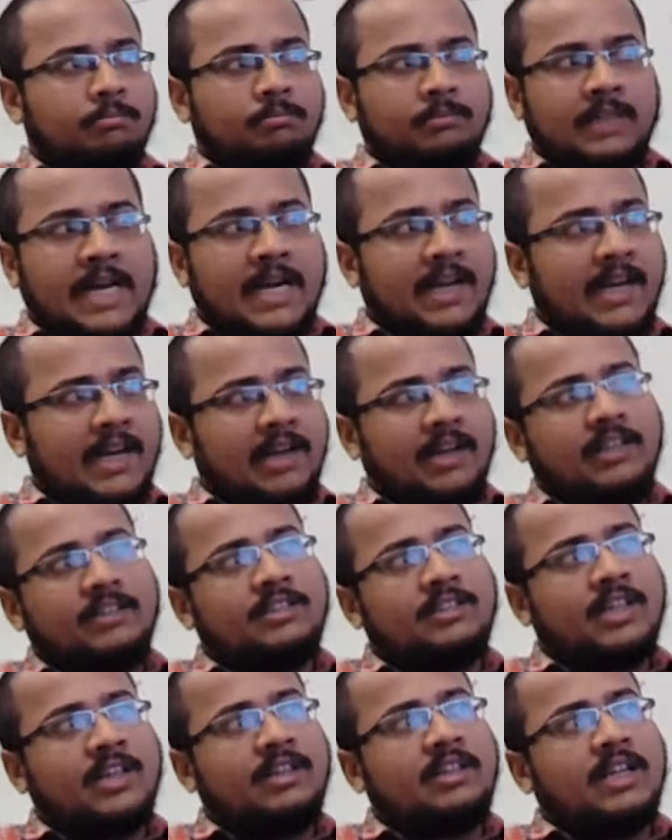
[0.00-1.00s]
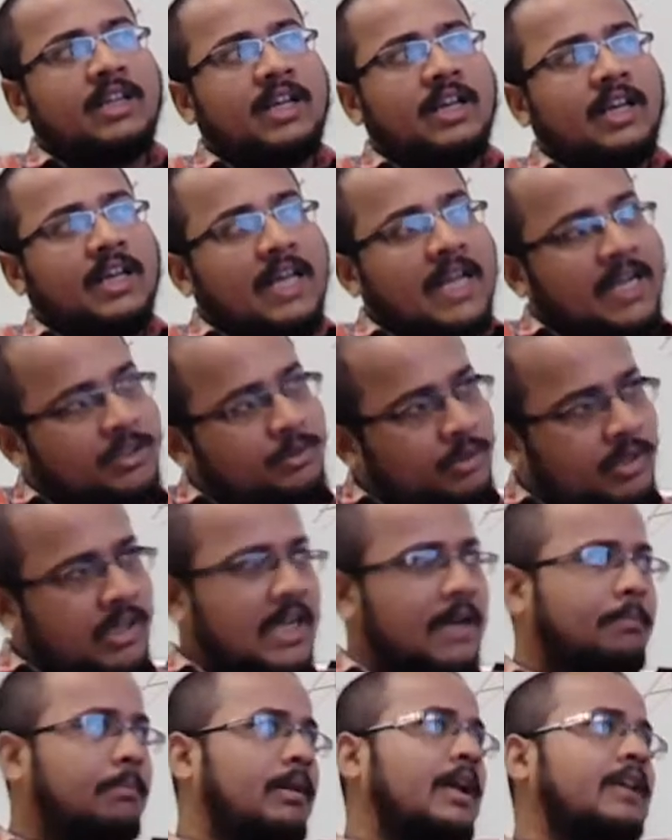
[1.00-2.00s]
Gradient descent actually
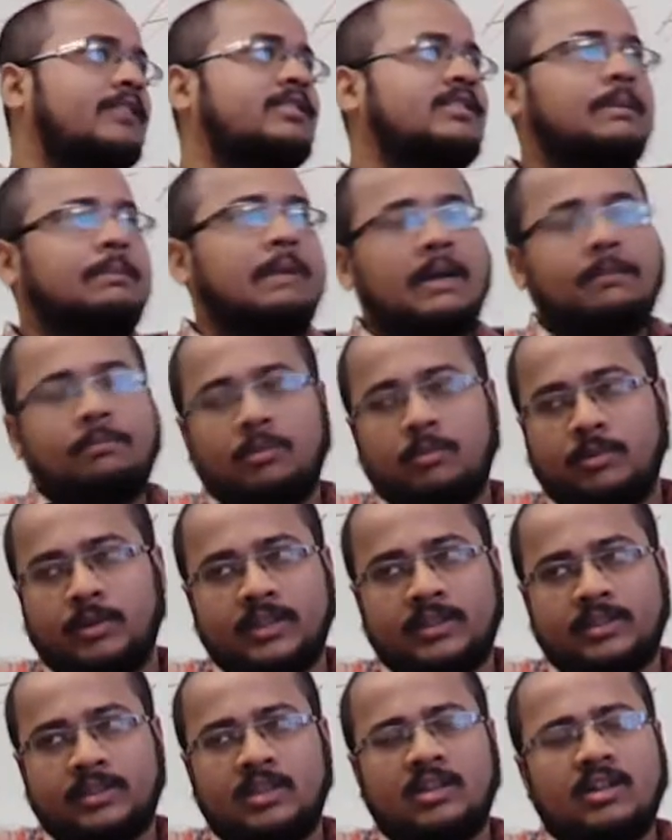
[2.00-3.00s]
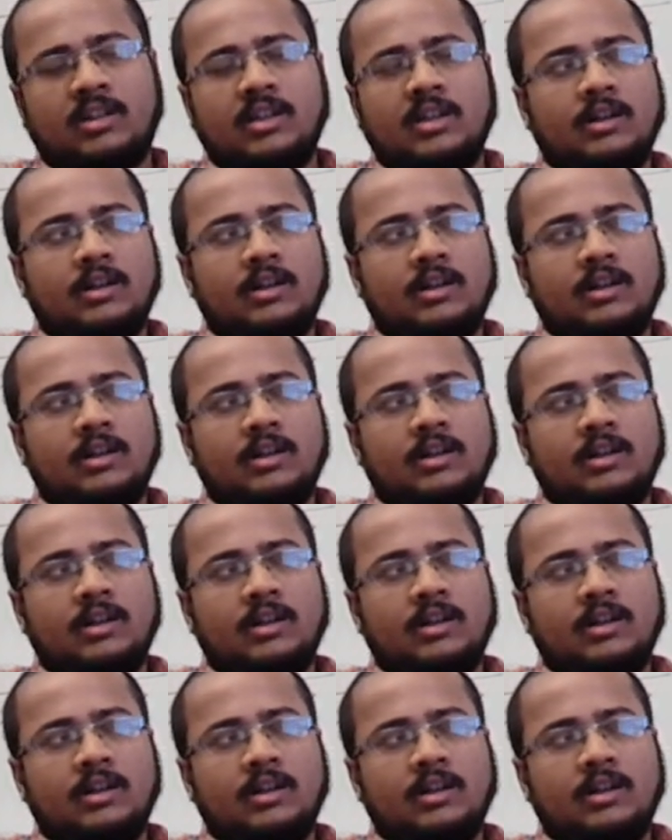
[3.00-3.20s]
applies in the backpropagation,